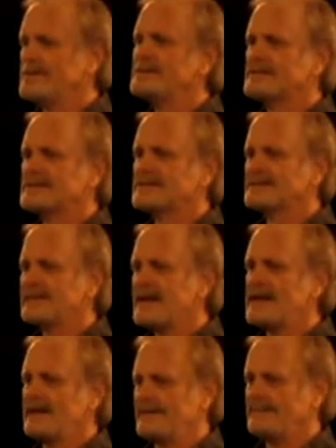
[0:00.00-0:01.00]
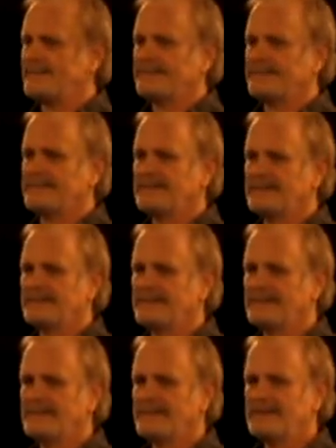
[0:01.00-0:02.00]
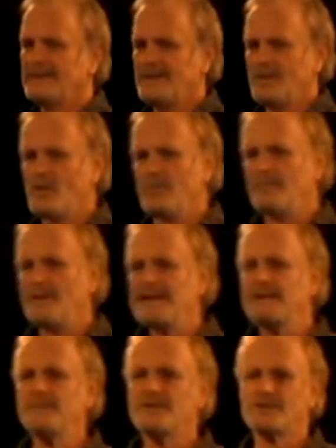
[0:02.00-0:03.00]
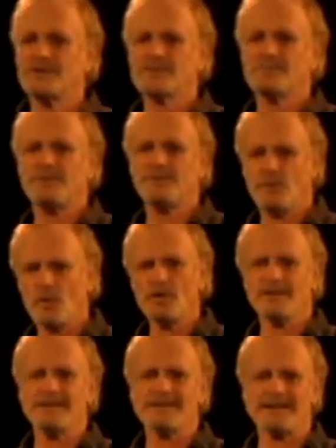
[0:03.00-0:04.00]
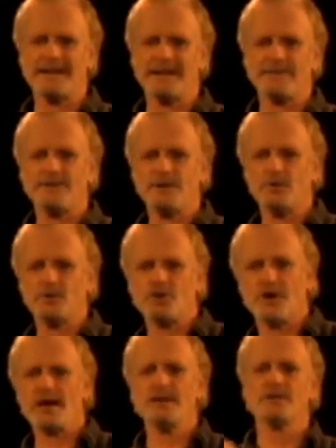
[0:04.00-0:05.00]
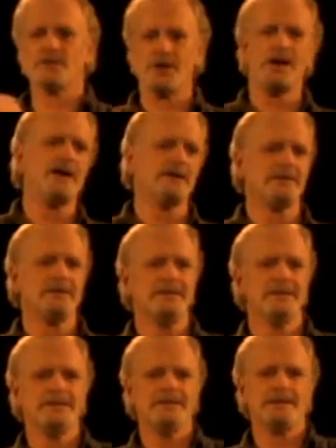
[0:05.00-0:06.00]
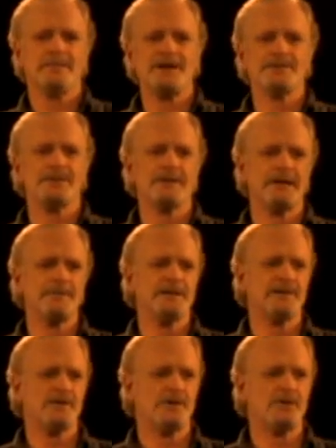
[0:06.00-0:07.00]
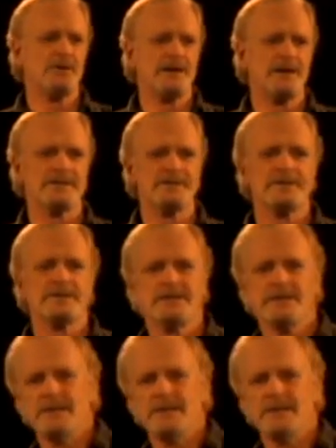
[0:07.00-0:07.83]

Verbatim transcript: Jesus' life, or maybe just before his life. You know, John taught about the coming of the Christ